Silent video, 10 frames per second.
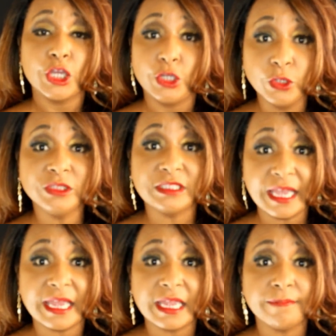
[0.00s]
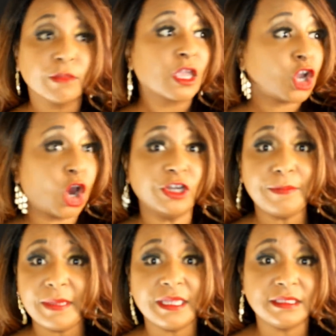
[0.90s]
You're saying
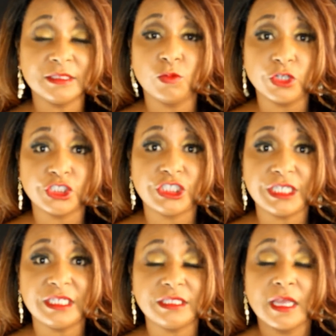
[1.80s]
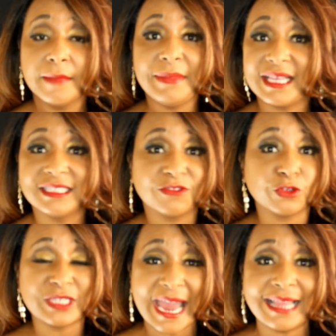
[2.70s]
Cardi B isn't where she is because of
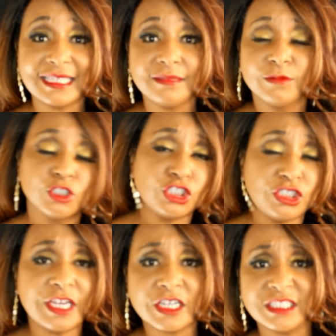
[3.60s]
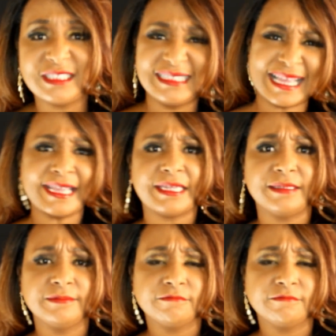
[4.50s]
her talent. She's there because she's light.